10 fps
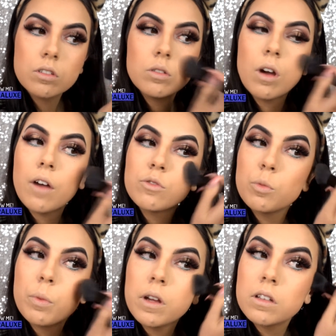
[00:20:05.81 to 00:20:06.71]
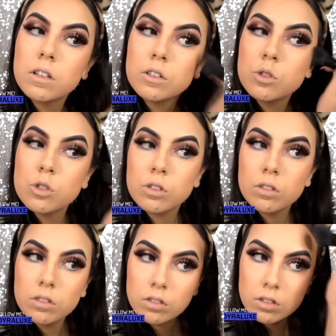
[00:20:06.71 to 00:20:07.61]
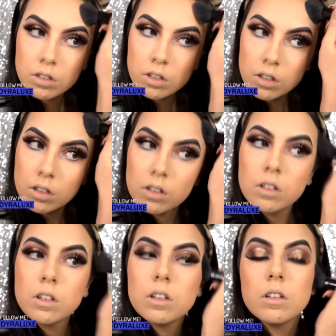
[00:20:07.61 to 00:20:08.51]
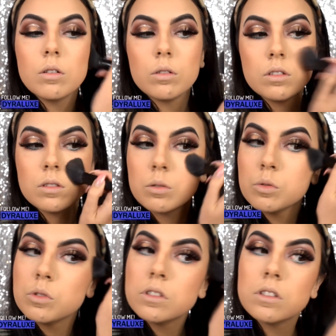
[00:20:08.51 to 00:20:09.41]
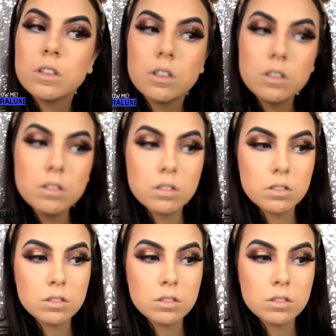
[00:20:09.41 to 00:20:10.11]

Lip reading: You have to pay attention in order to see it.